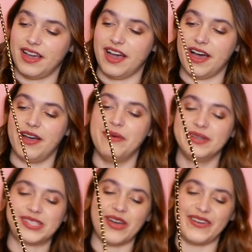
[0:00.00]

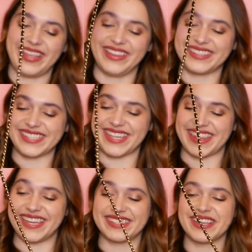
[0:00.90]
So it looks like
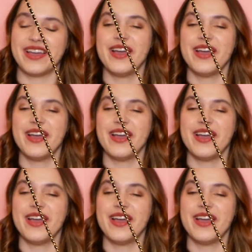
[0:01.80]
this,